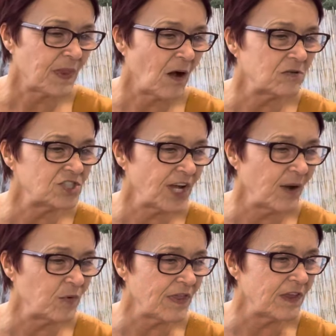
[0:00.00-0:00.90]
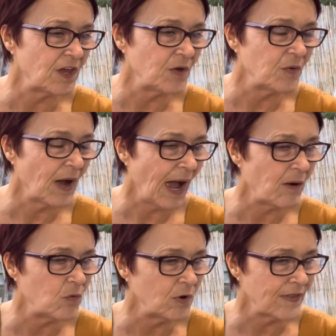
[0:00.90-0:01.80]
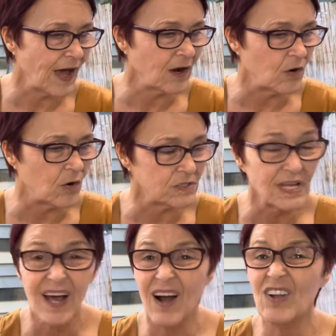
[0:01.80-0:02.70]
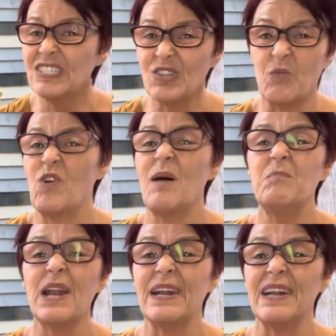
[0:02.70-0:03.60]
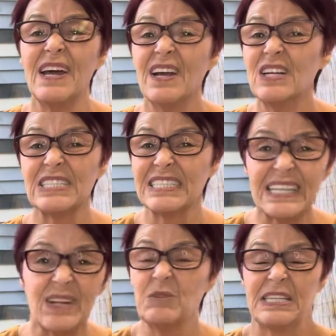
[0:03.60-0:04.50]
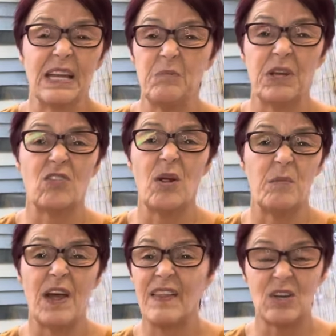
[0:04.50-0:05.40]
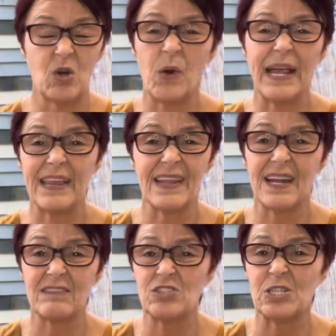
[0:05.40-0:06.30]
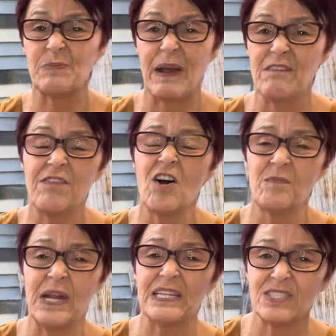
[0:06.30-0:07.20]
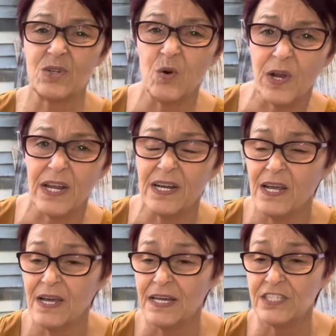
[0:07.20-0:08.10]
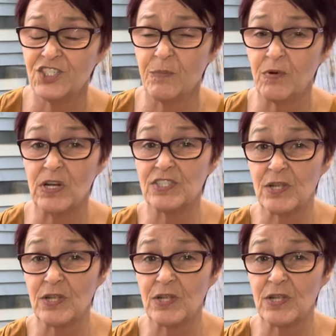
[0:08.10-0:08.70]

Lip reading: I'll share with you how all of that goes. I'm gonna stop rambling because I said it was going to be quick, and then I've just spent 5 minutes talking gibberish.